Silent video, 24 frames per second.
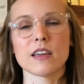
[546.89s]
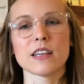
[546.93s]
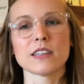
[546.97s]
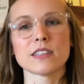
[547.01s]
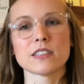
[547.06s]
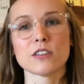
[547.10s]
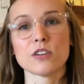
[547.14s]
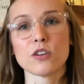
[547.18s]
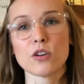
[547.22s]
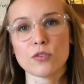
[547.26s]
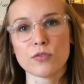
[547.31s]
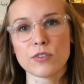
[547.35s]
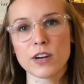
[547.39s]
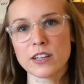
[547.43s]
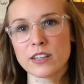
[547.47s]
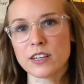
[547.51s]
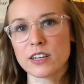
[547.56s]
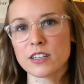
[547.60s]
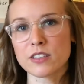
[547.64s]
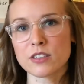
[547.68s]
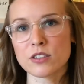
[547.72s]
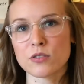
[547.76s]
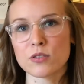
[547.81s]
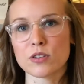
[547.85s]
It's a
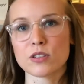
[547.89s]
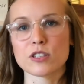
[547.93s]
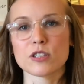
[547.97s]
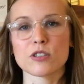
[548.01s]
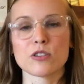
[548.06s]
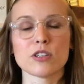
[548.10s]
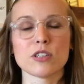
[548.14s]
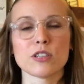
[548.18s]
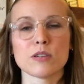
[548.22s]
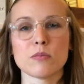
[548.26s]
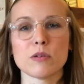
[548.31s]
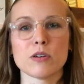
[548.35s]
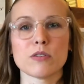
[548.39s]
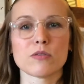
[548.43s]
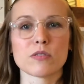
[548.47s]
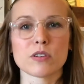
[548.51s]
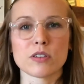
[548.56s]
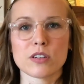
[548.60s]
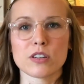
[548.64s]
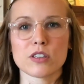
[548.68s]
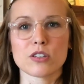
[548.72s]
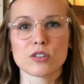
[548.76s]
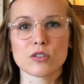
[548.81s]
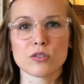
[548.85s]
novella, so it's going to be
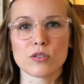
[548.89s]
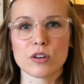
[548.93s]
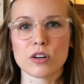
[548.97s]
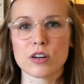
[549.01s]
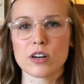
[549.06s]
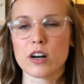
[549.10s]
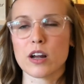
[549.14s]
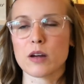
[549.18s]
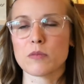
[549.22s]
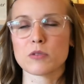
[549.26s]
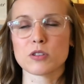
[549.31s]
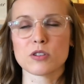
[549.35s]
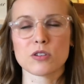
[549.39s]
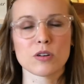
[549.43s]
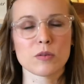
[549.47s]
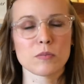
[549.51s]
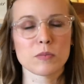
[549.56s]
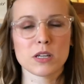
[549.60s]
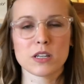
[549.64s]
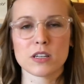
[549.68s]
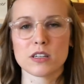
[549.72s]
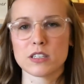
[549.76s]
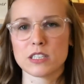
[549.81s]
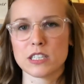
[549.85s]
really short. I'm sure
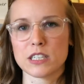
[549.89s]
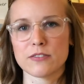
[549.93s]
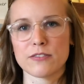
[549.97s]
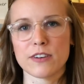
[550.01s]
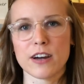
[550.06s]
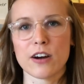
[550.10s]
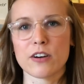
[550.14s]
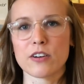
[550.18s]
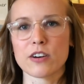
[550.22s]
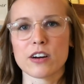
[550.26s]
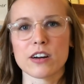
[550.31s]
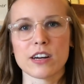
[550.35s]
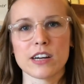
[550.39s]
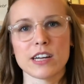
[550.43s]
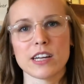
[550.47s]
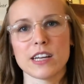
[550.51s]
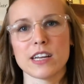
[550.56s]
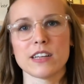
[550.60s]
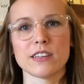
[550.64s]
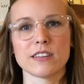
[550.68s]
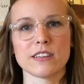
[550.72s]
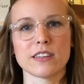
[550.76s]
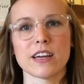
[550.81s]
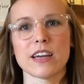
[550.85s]
I'm gonna devour it
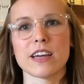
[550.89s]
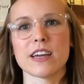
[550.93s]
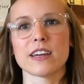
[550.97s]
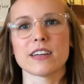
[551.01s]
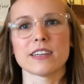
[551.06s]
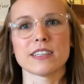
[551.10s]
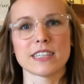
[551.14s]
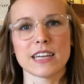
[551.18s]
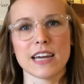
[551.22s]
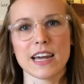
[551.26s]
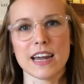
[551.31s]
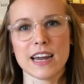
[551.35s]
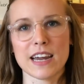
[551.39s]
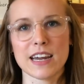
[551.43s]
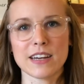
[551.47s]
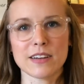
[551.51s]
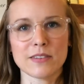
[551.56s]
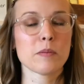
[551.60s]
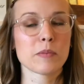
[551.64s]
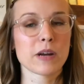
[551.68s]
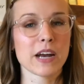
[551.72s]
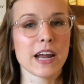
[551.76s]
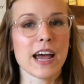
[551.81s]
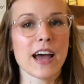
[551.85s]
in like a day,
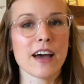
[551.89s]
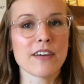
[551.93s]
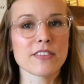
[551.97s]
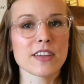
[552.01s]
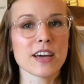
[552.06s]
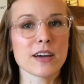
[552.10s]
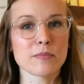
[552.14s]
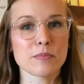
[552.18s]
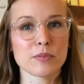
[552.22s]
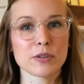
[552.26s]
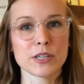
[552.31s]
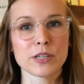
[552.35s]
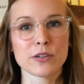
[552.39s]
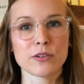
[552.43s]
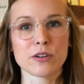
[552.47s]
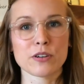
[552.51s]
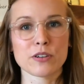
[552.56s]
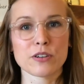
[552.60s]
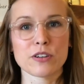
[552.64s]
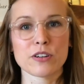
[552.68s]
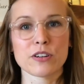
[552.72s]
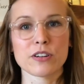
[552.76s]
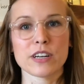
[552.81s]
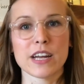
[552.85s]
but I have that
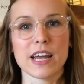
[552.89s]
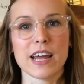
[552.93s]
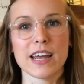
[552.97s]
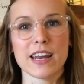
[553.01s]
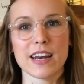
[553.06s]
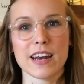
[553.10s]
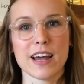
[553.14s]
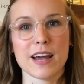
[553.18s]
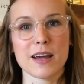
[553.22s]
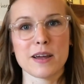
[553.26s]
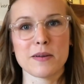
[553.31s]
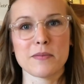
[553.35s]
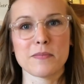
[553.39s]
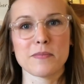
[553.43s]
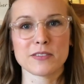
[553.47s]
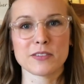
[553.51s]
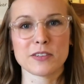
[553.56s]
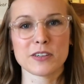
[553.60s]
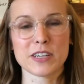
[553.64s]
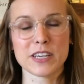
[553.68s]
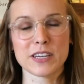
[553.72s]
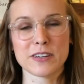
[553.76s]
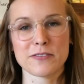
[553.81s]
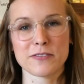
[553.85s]
pre-ordered and I'm
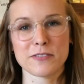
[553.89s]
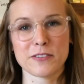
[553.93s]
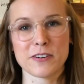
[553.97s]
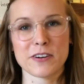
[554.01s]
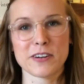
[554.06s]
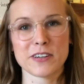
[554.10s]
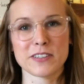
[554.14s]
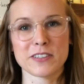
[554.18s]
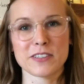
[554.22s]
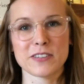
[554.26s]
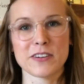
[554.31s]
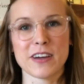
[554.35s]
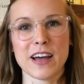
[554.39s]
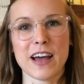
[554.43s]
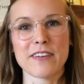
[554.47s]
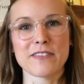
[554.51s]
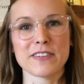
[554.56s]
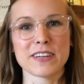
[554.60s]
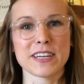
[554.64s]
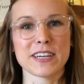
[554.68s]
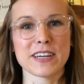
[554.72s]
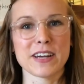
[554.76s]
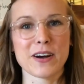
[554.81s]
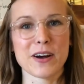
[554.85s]
looking forward to
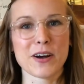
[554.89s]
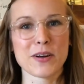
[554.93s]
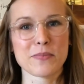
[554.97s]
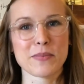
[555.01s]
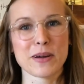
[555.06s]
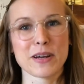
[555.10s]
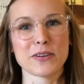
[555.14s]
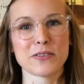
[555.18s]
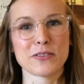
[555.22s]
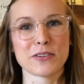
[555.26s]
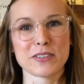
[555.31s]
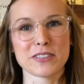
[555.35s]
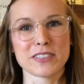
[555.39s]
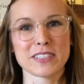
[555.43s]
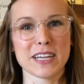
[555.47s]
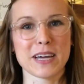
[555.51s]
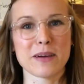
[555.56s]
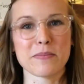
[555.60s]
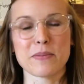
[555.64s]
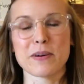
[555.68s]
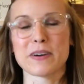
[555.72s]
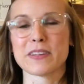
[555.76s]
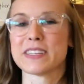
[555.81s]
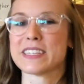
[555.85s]
having it on my
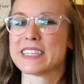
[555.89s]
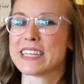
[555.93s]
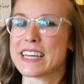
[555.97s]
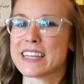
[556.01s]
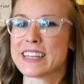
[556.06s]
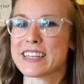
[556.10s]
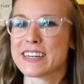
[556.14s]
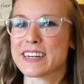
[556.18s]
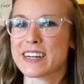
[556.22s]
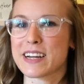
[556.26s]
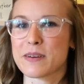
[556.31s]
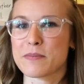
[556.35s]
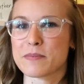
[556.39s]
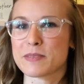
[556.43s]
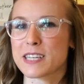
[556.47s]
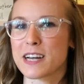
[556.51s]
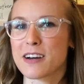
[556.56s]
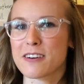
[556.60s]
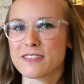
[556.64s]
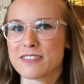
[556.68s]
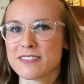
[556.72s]
doorstep on the day that it comes out.